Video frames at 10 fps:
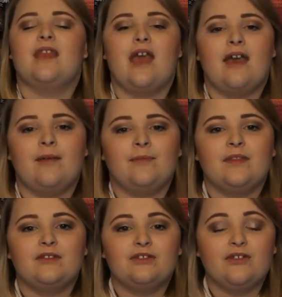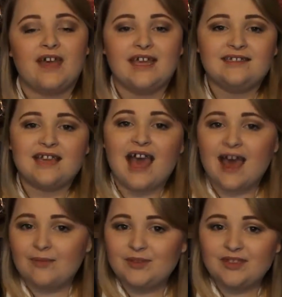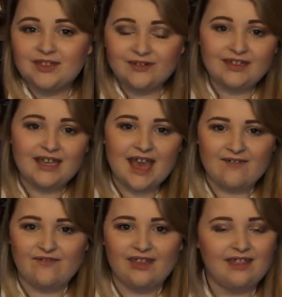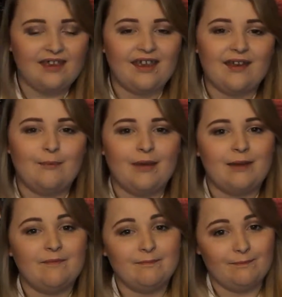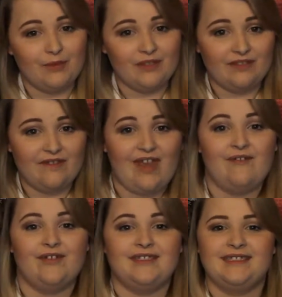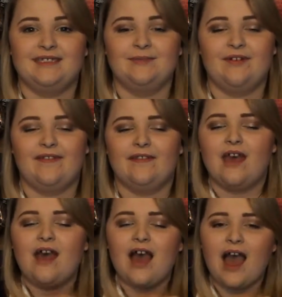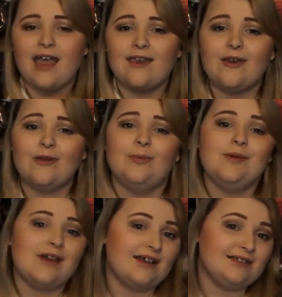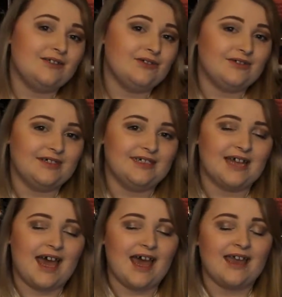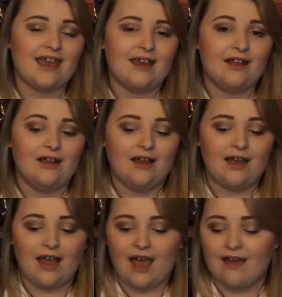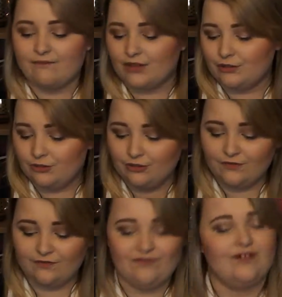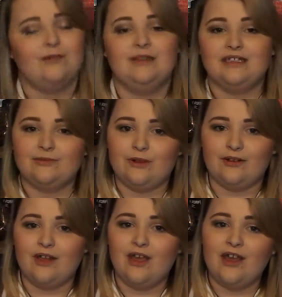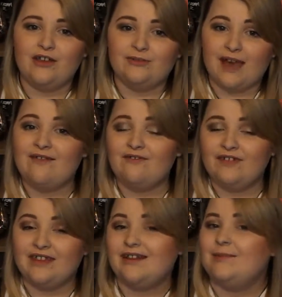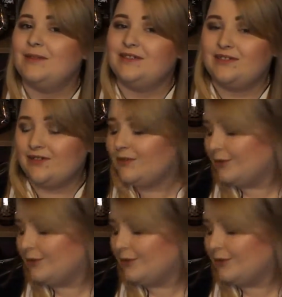So that is absolutely everything in my monthly favourites this month. I hope you guys enjoyed. I have loved filming this one, so I have a feeling I'm going to start doing them more